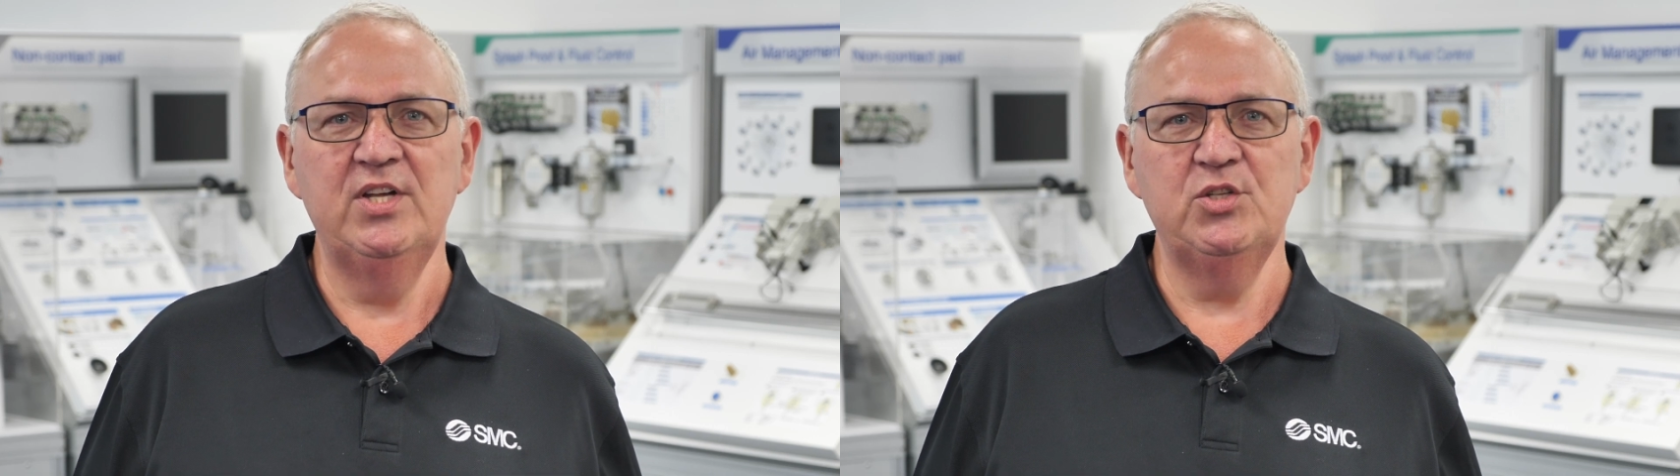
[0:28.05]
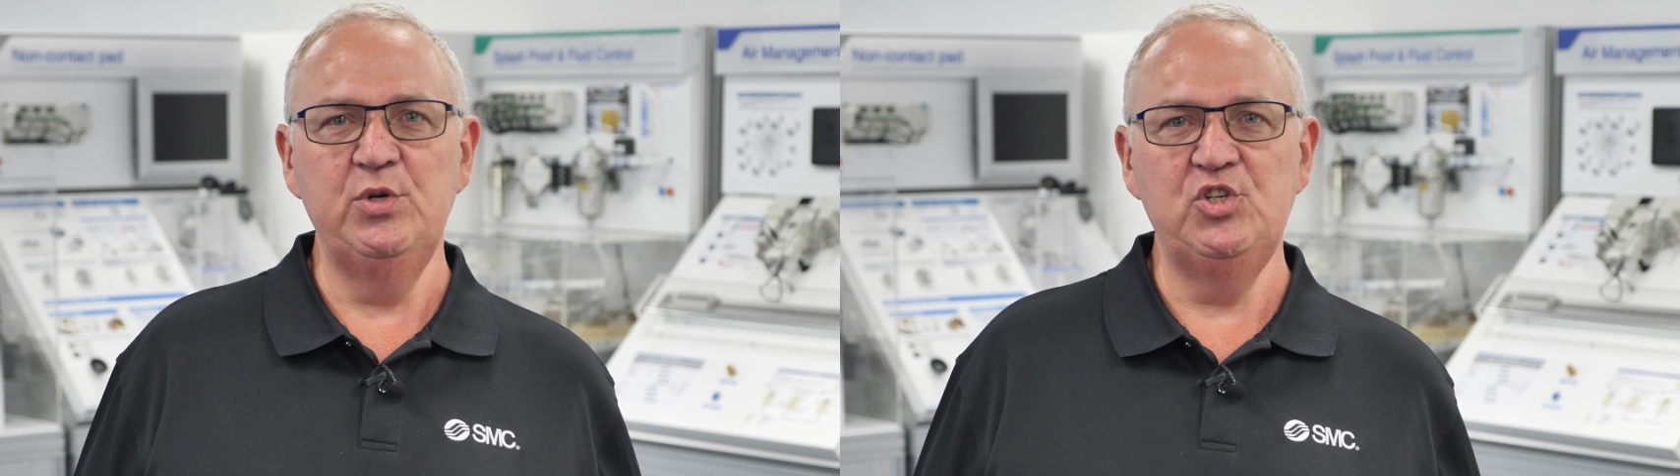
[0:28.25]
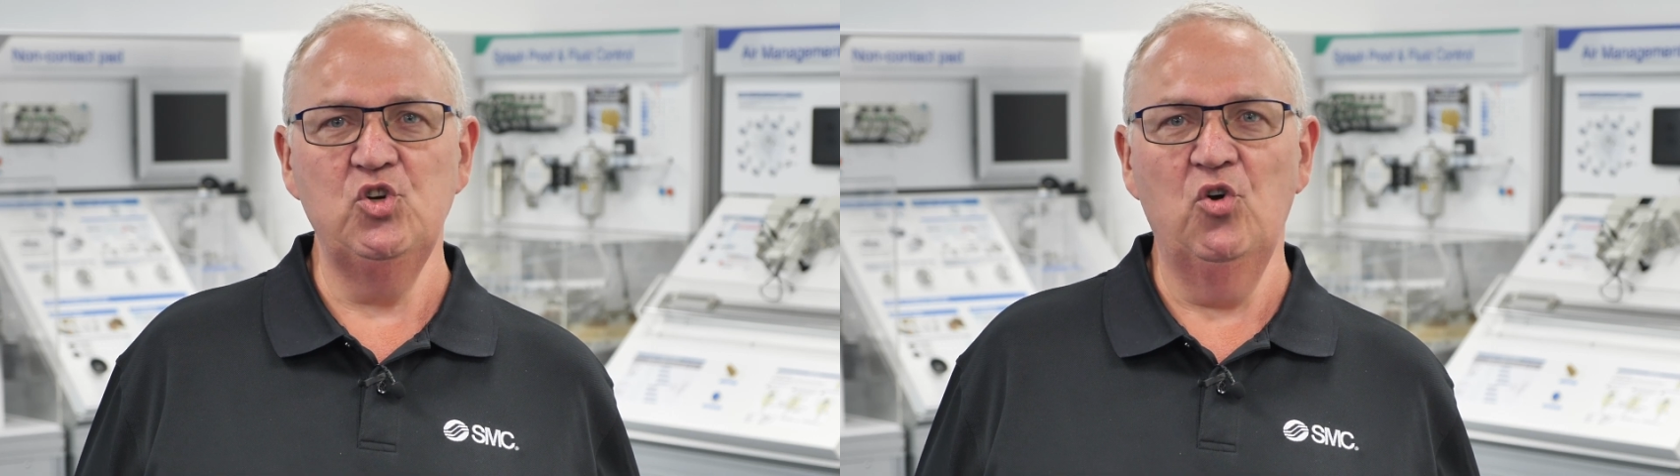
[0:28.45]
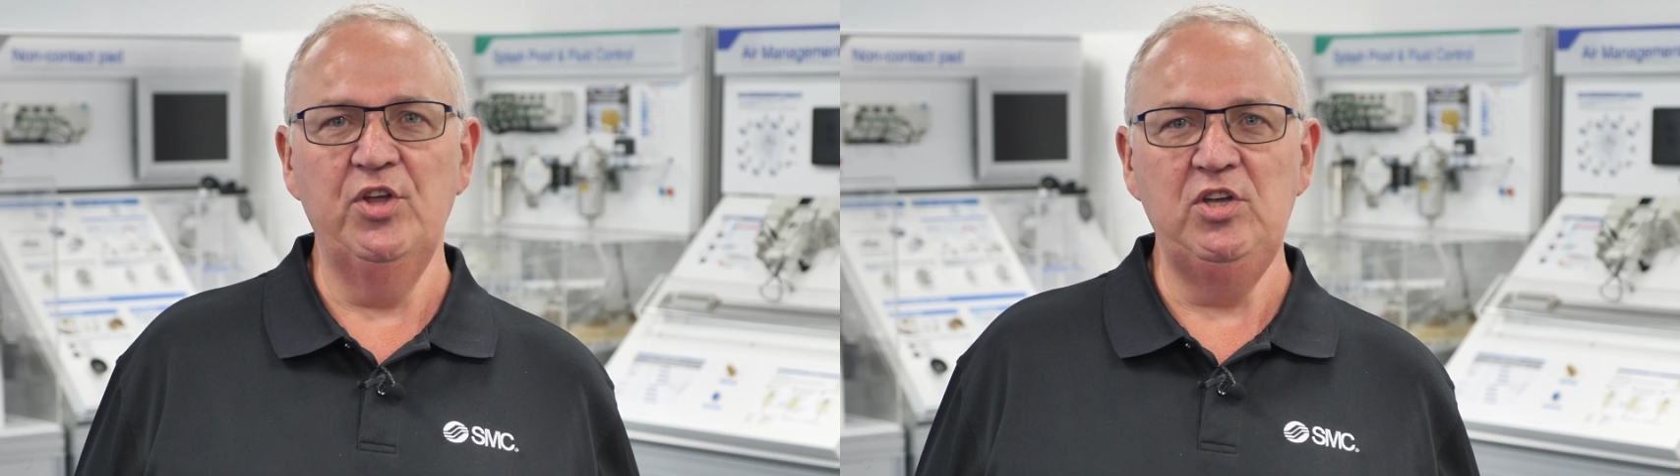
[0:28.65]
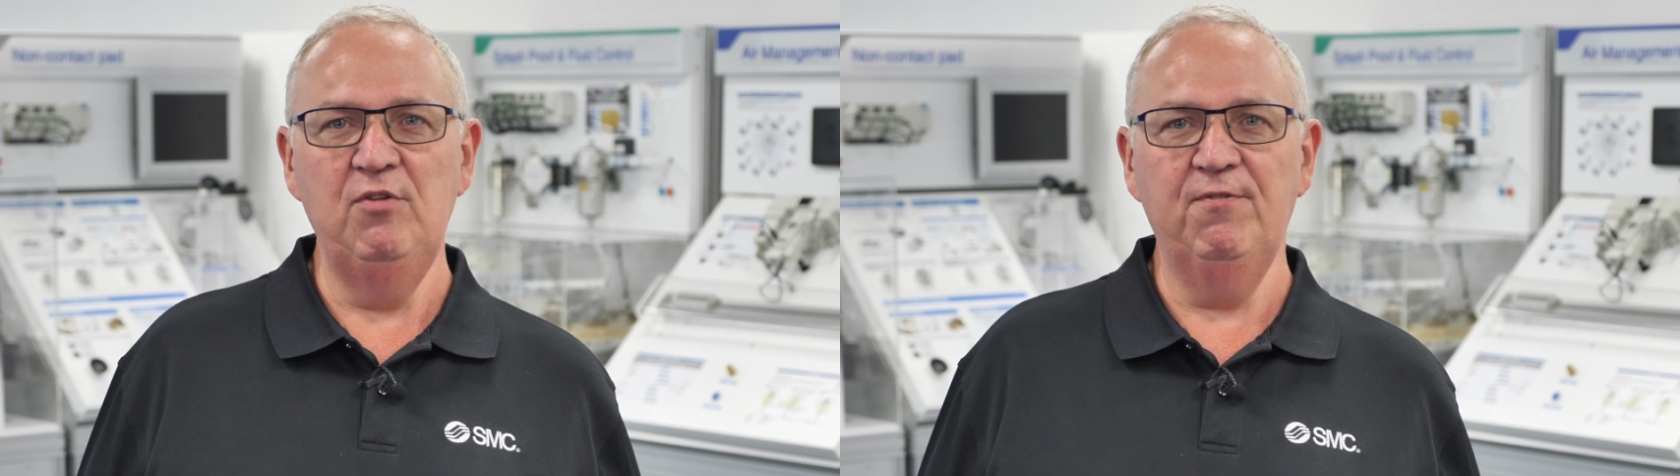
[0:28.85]
to ensure
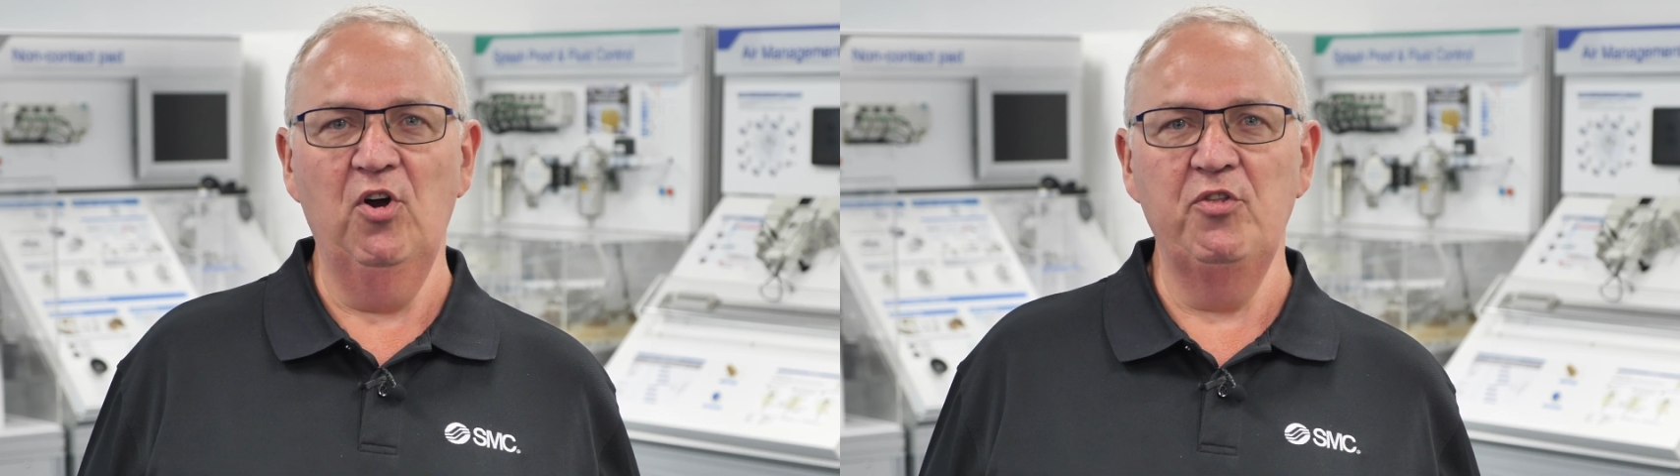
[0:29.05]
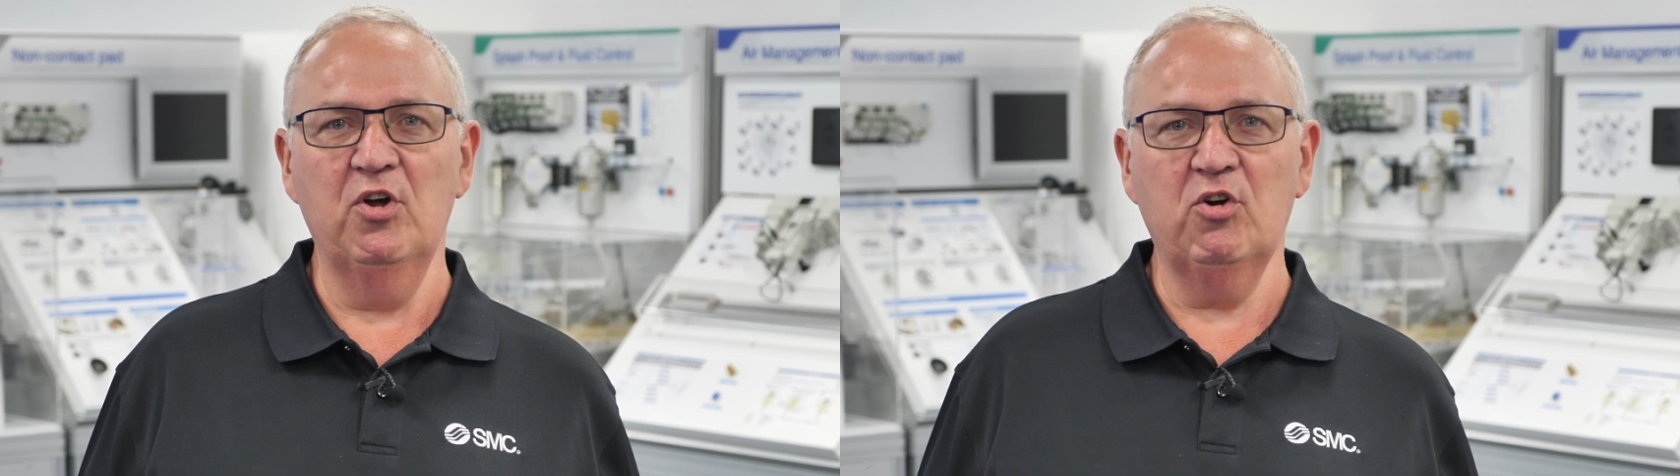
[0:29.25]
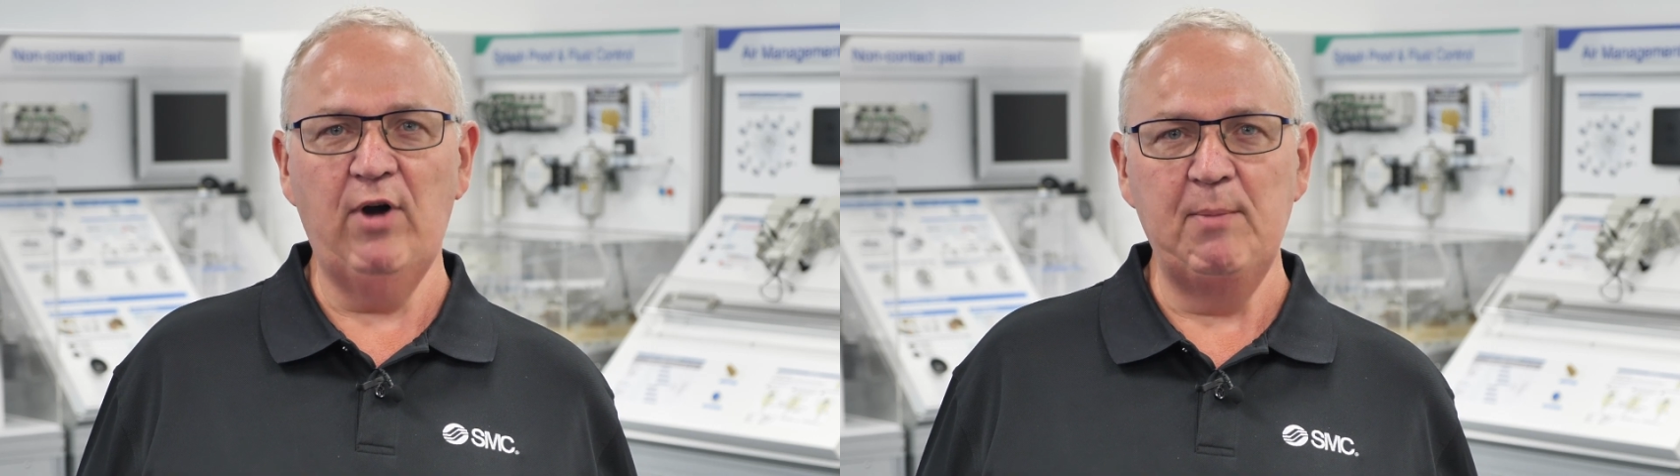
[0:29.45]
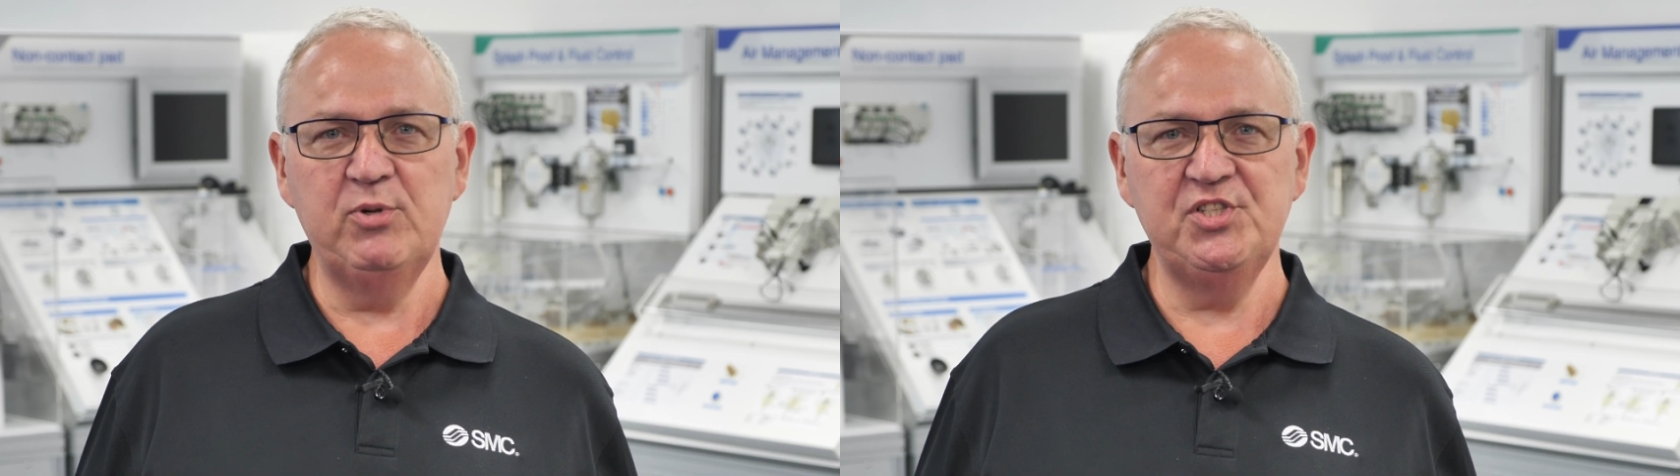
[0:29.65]
that you follow the correct